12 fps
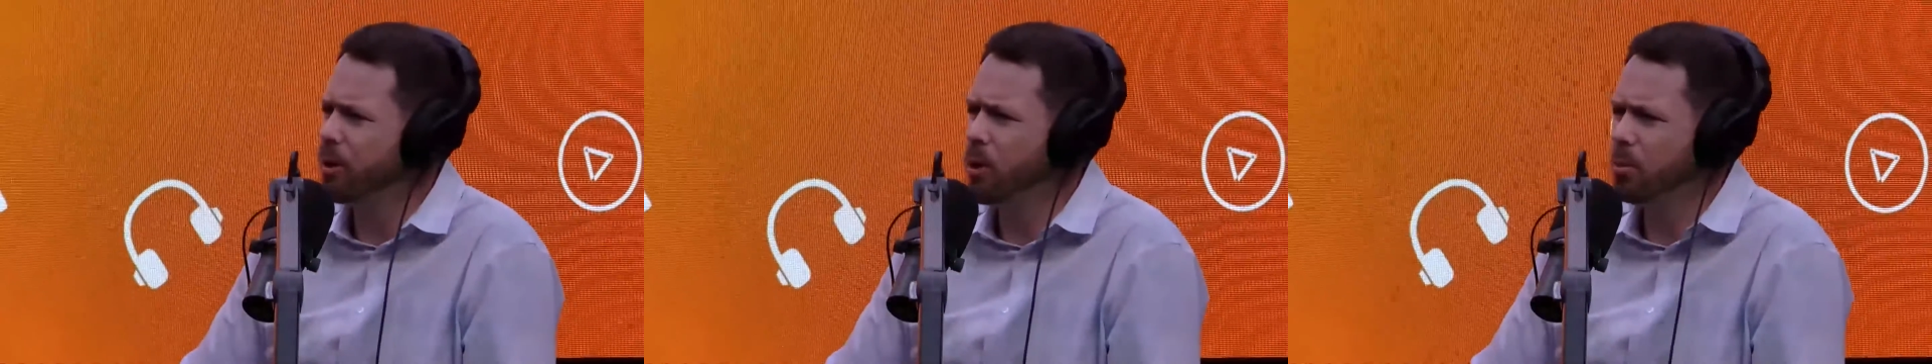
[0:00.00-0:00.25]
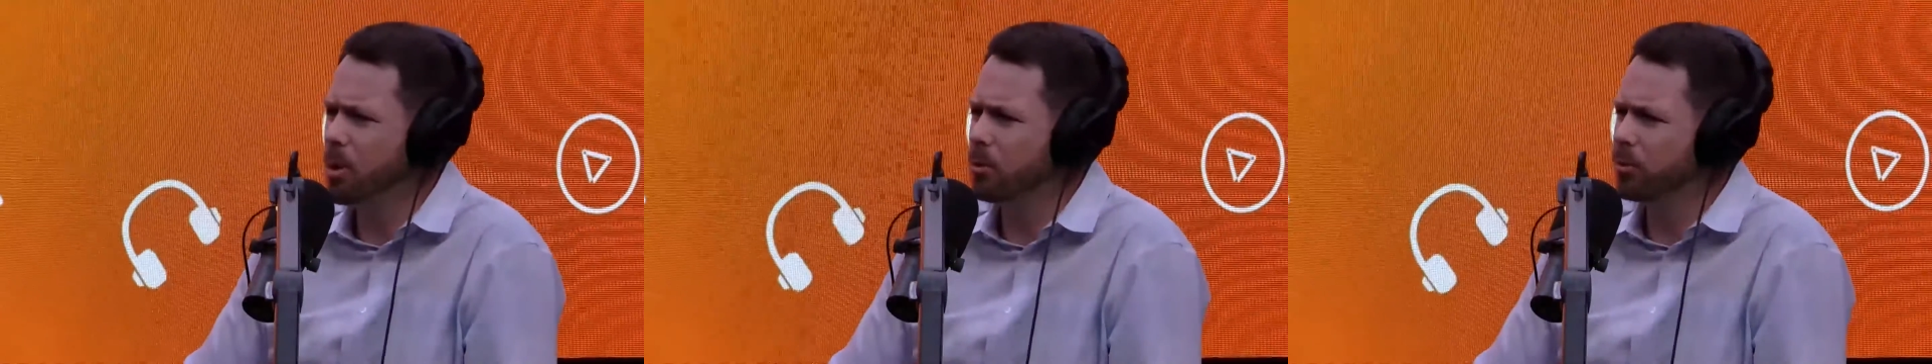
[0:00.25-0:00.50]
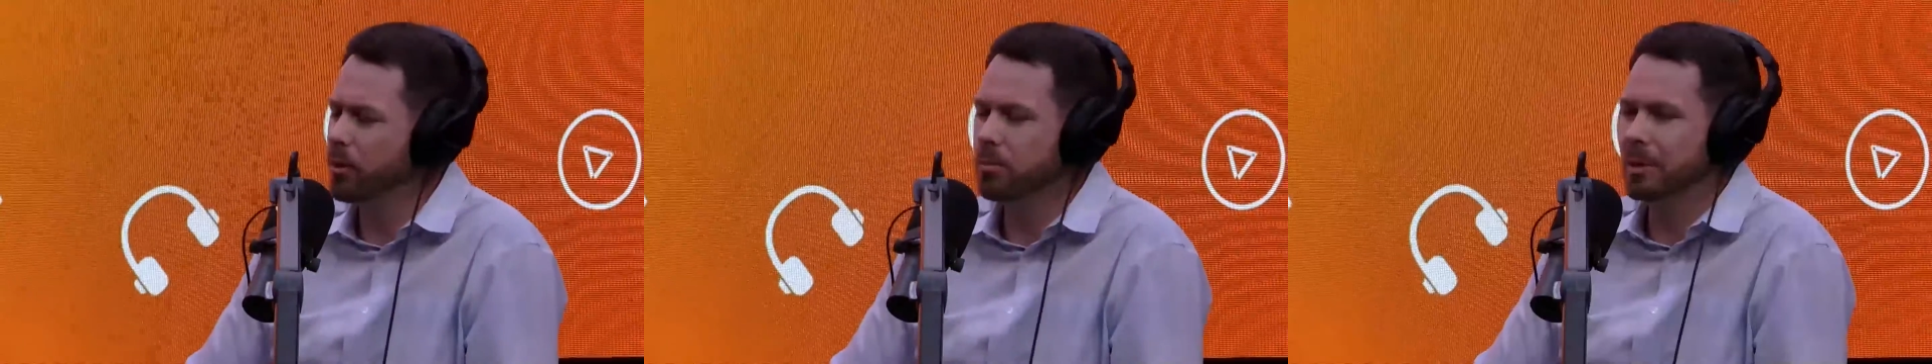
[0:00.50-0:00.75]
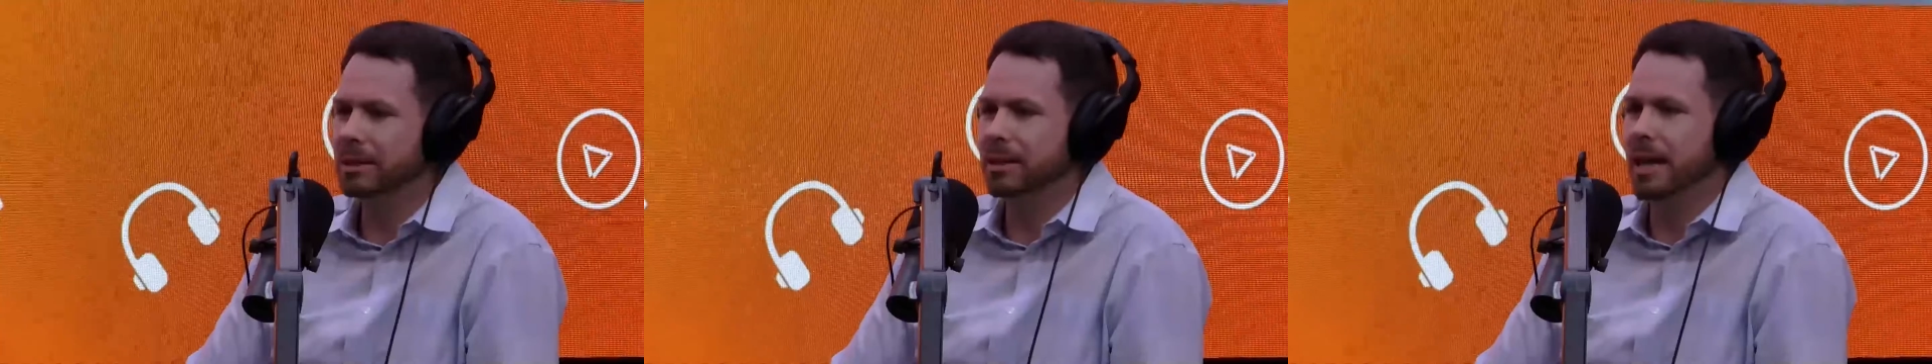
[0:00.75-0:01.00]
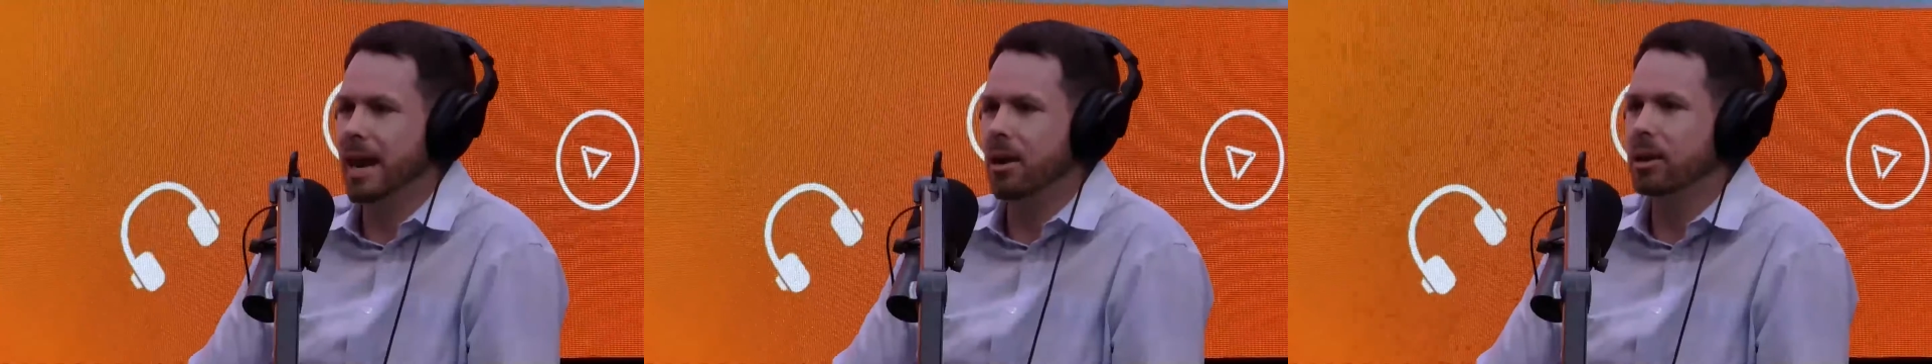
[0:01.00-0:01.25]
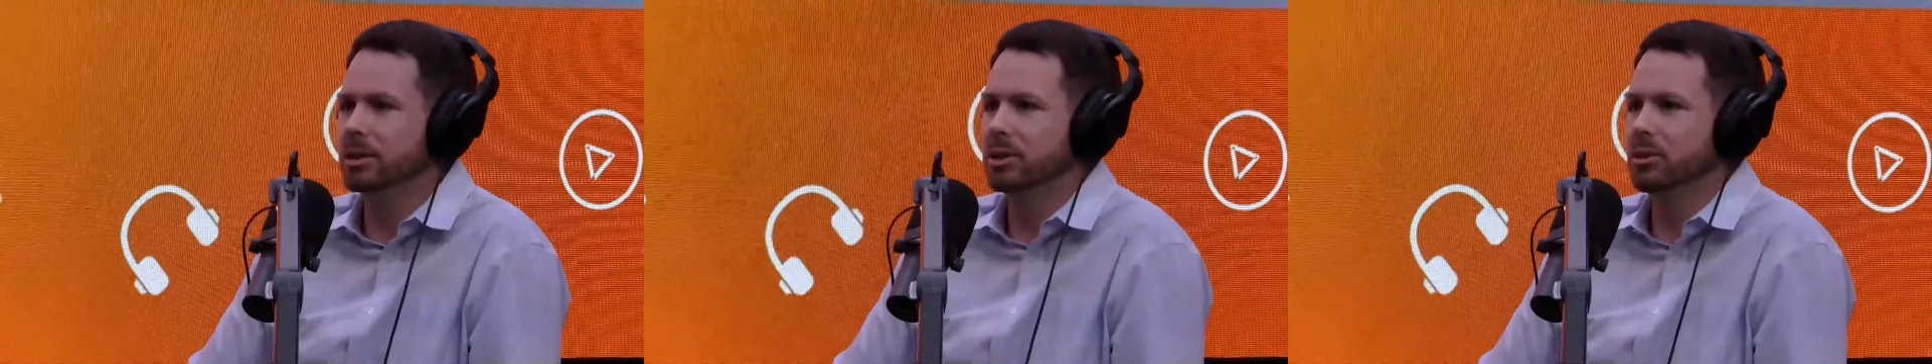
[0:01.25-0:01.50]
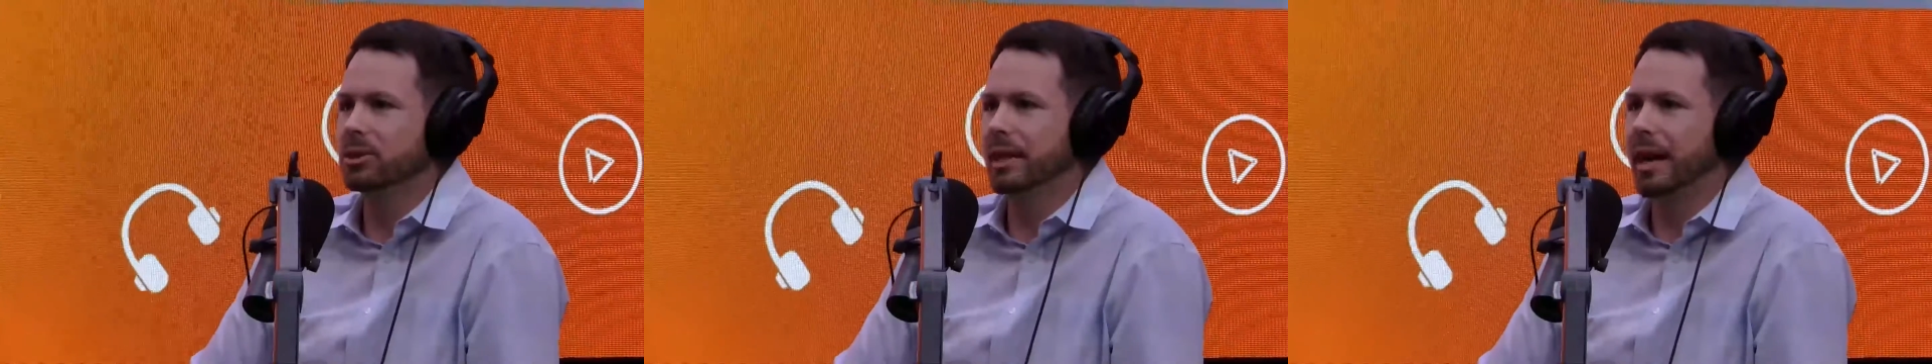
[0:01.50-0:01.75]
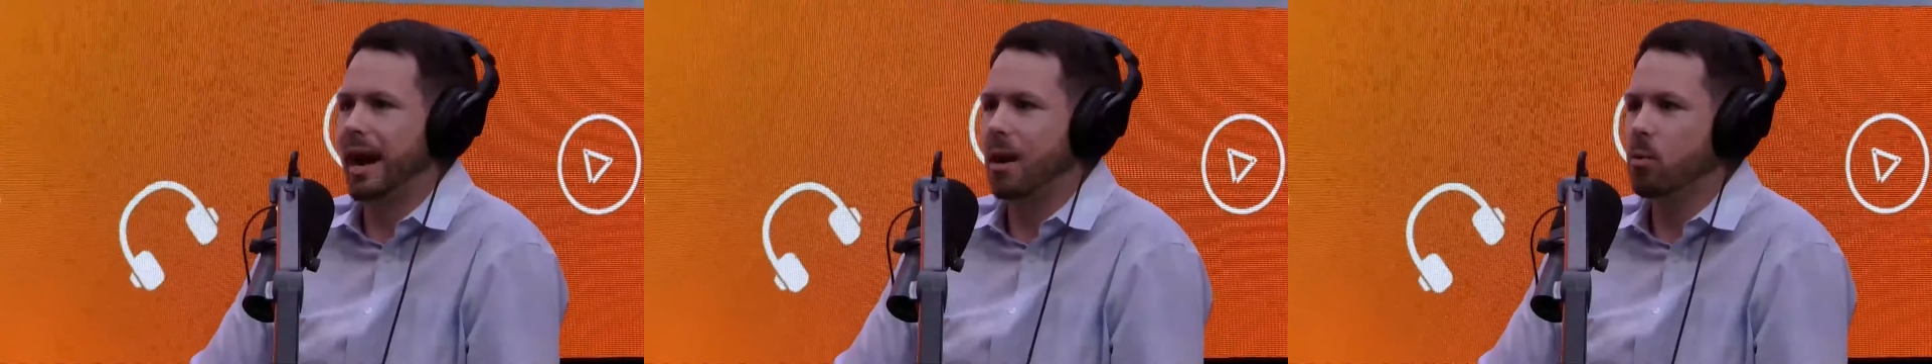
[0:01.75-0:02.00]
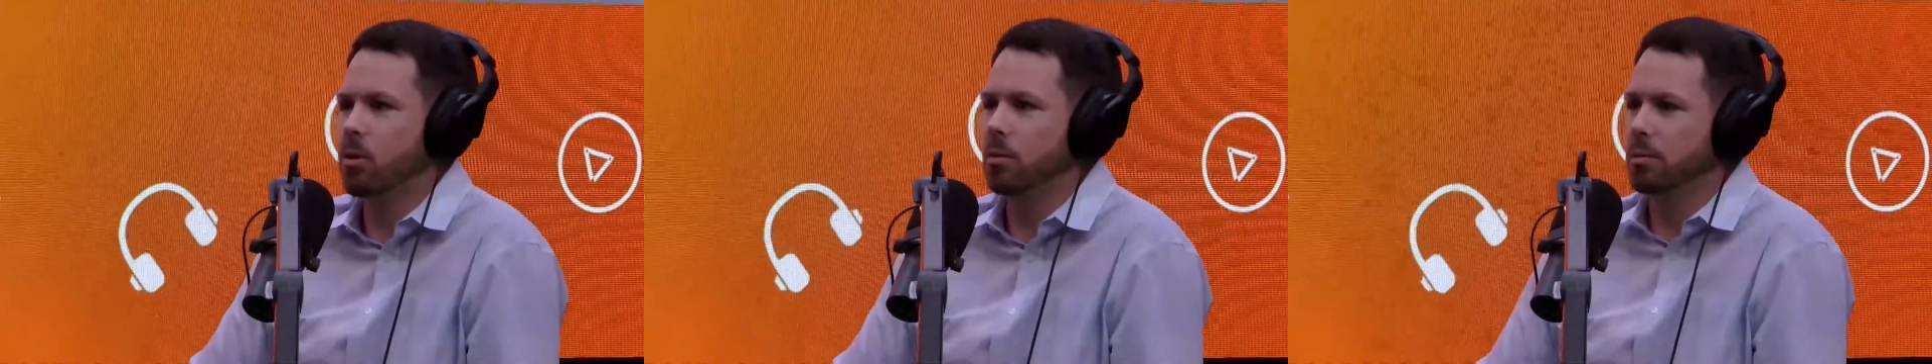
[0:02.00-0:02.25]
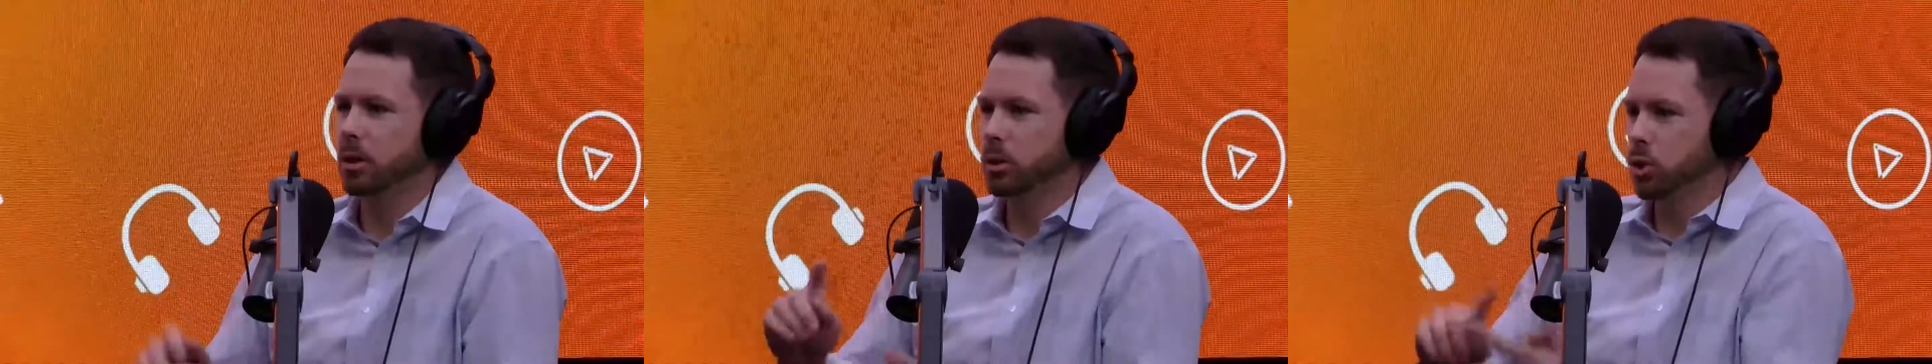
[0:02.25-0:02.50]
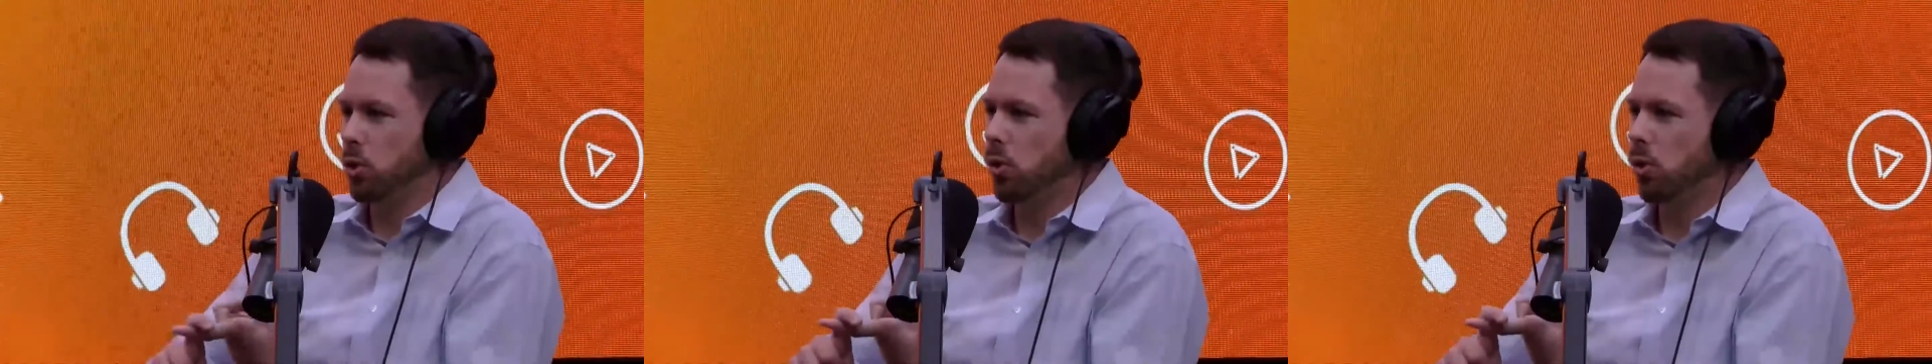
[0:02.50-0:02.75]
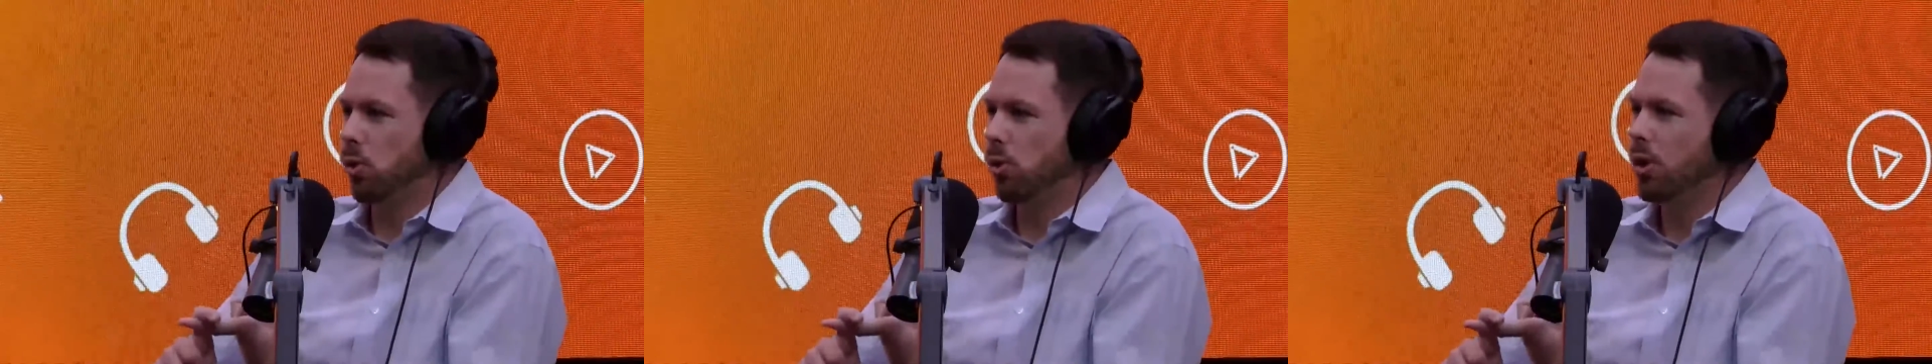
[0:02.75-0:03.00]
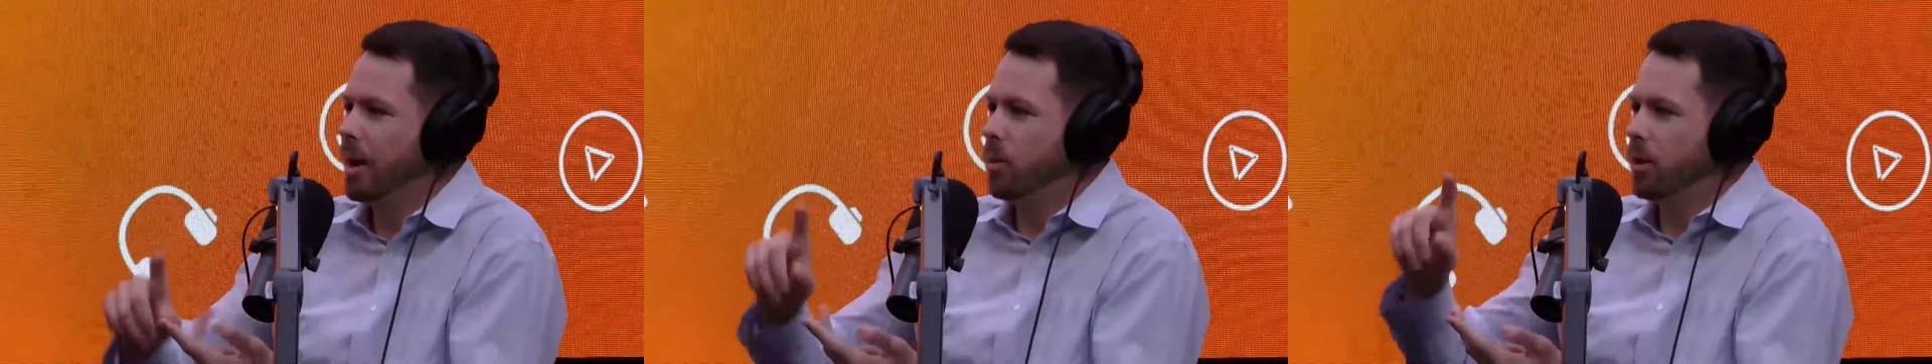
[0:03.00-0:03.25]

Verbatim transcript: FOMO, fear of missing out. And so it's like, I want control.